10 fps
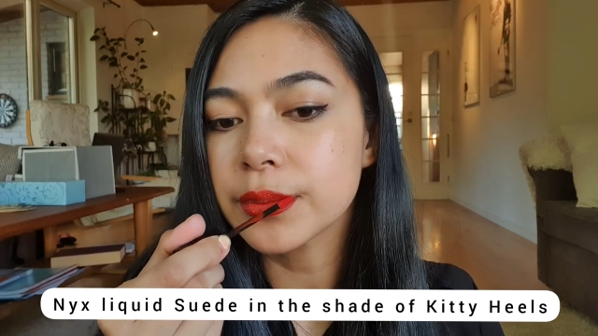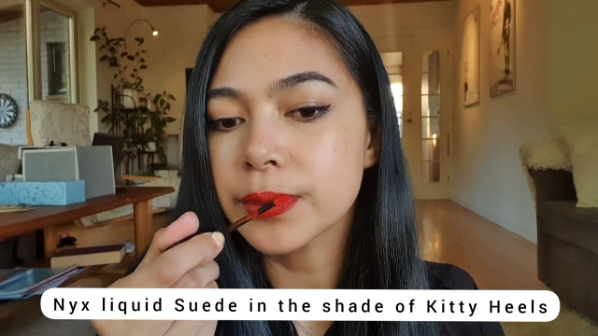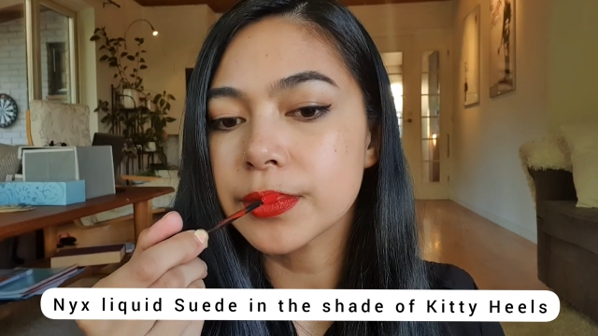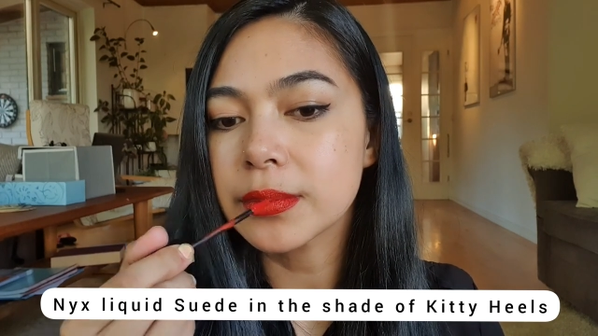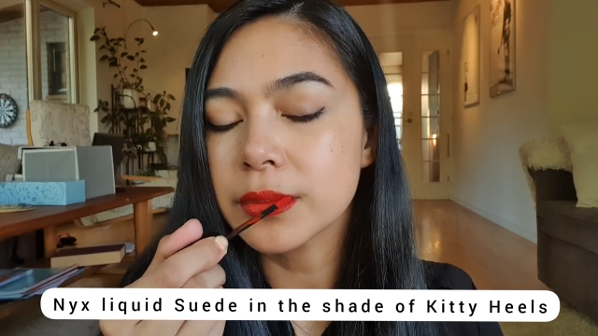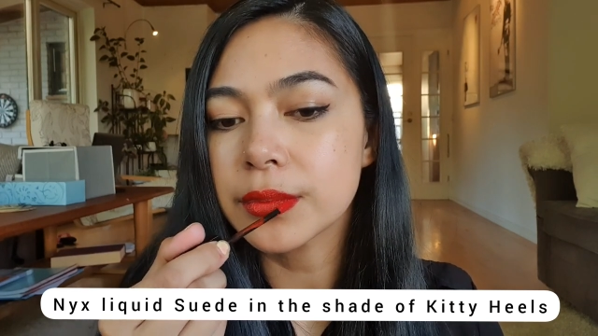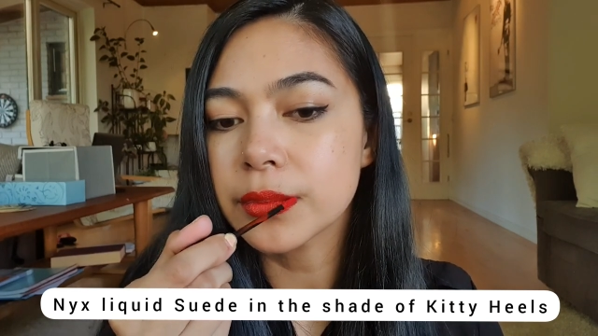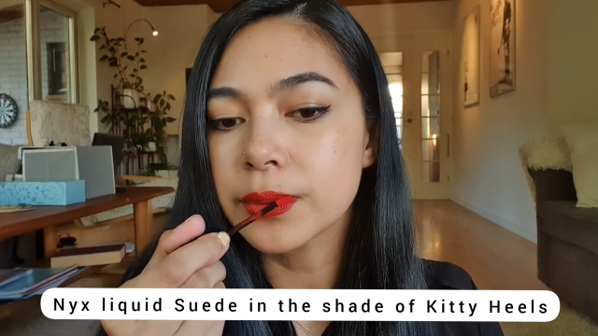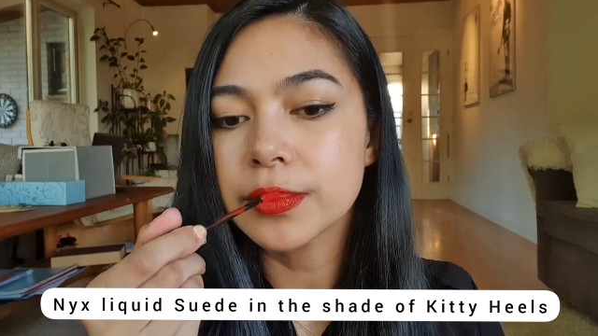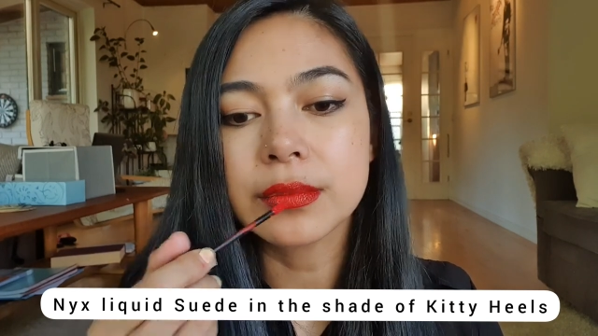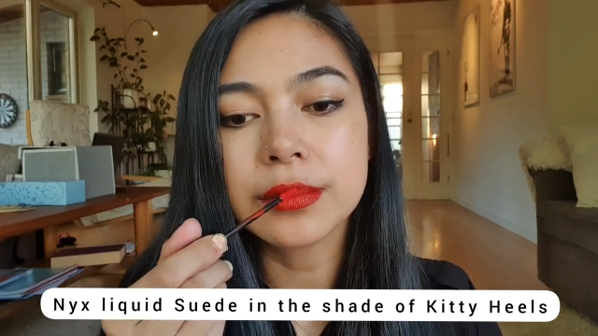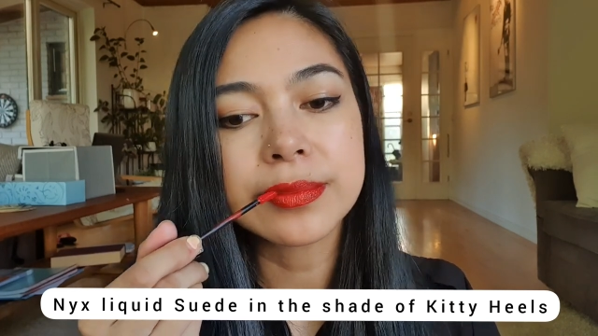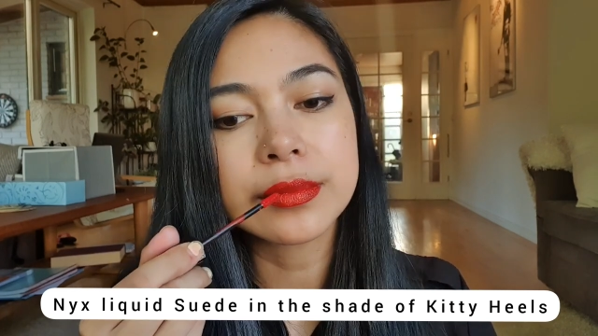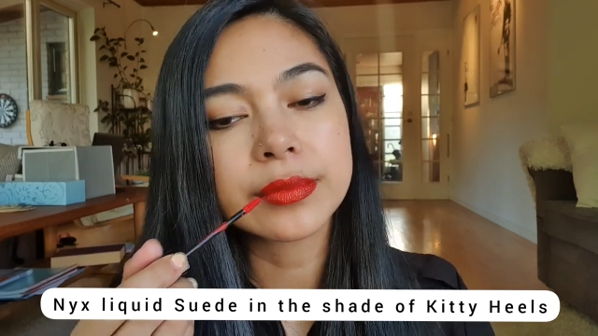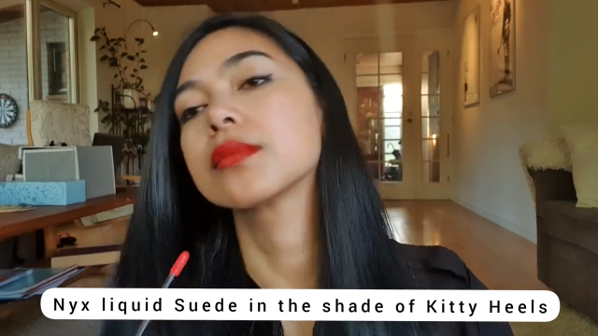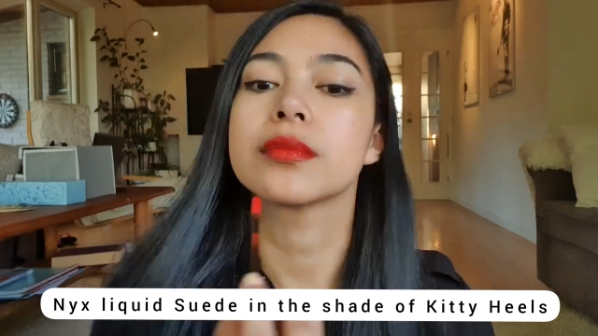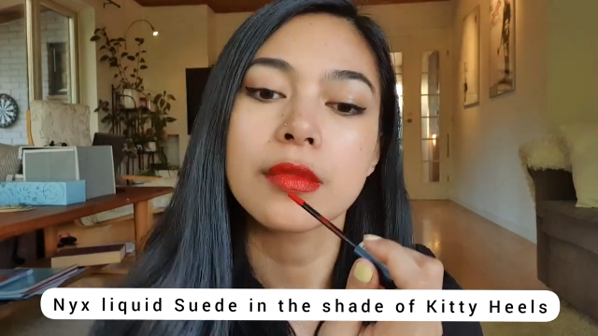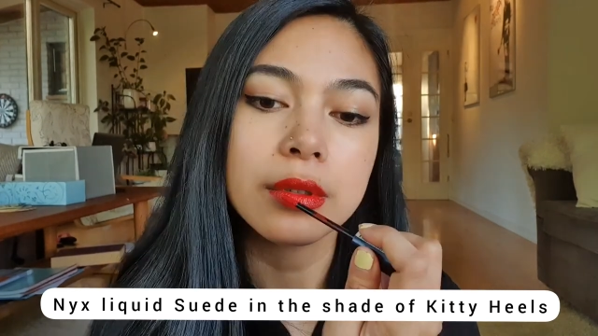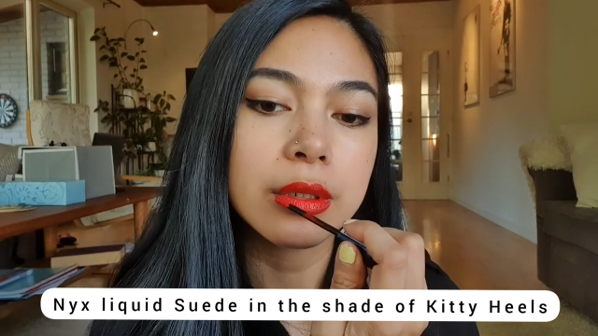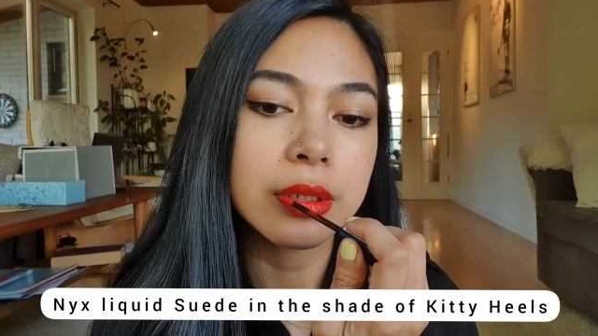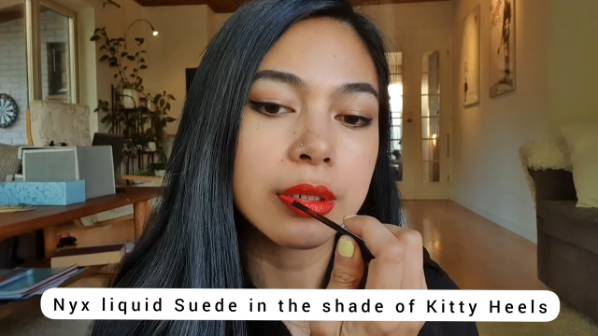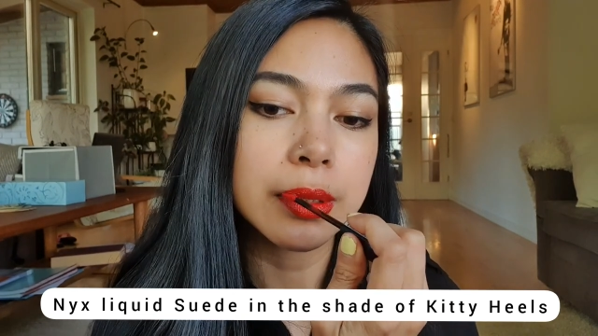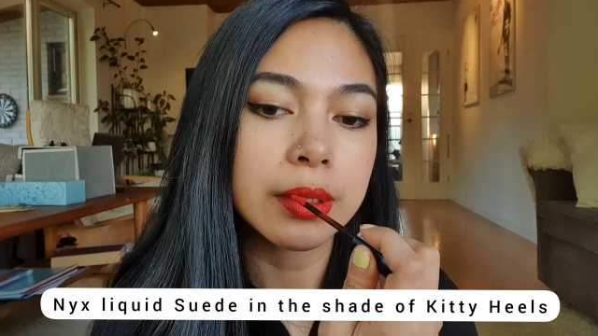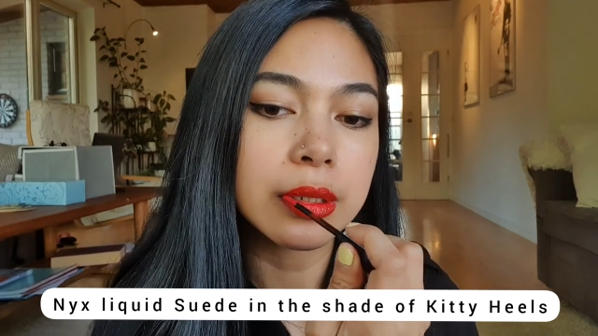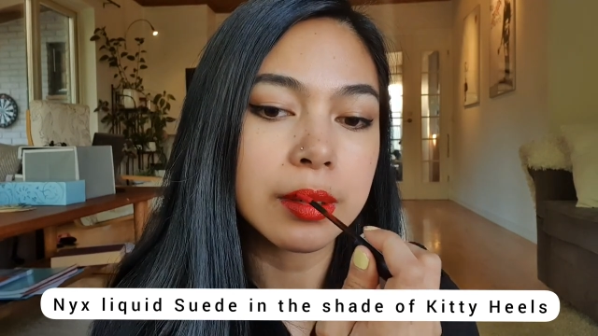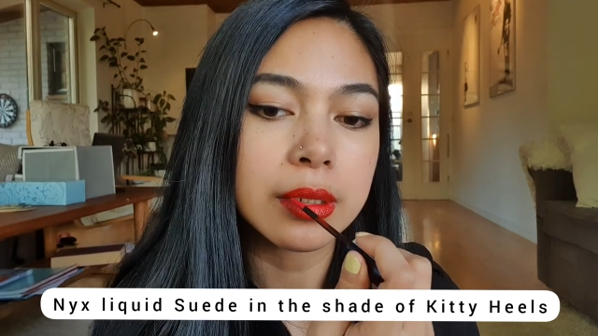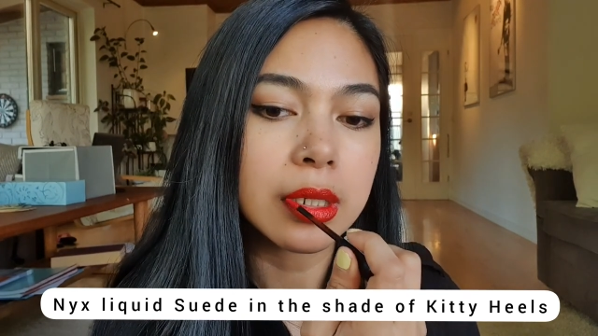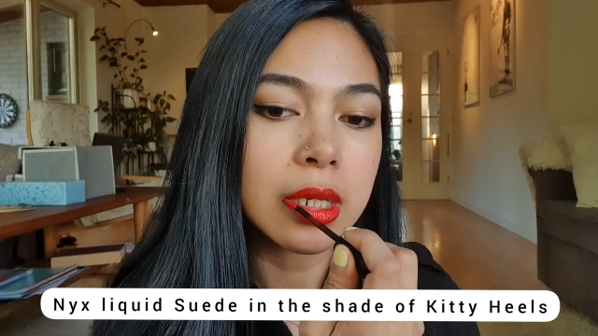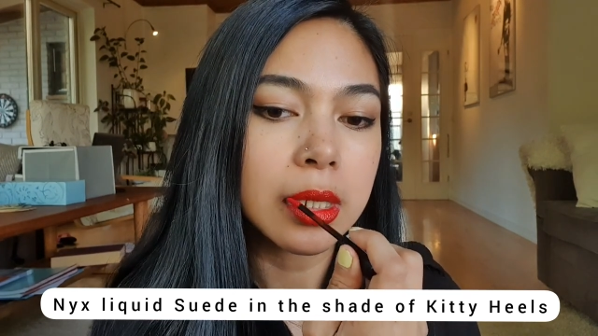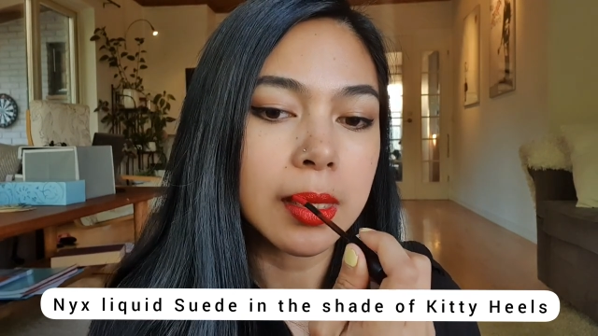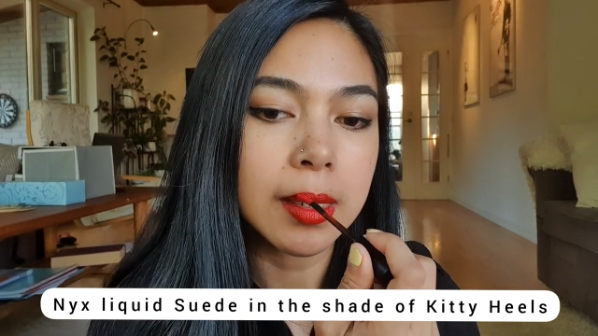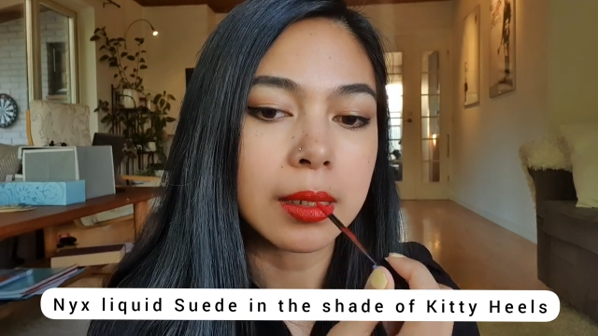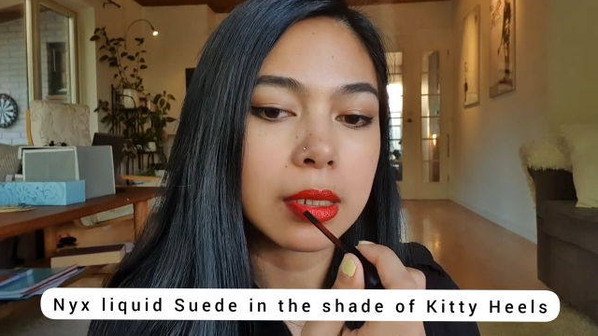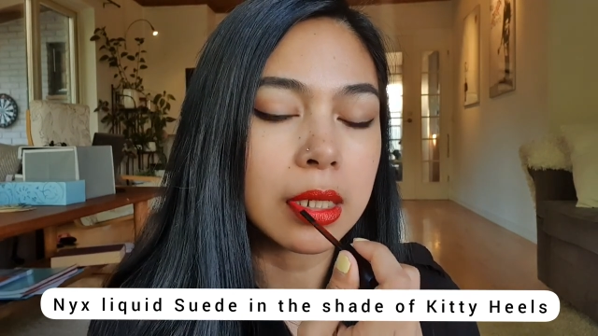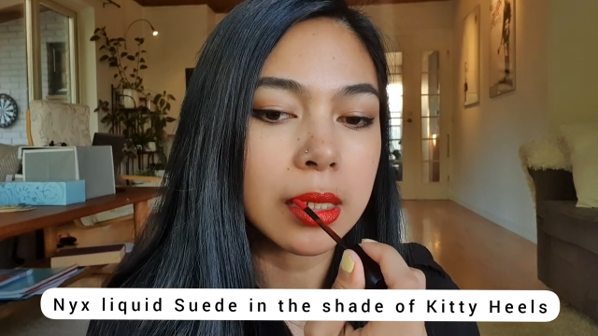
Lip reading: So yeah, I also recommend this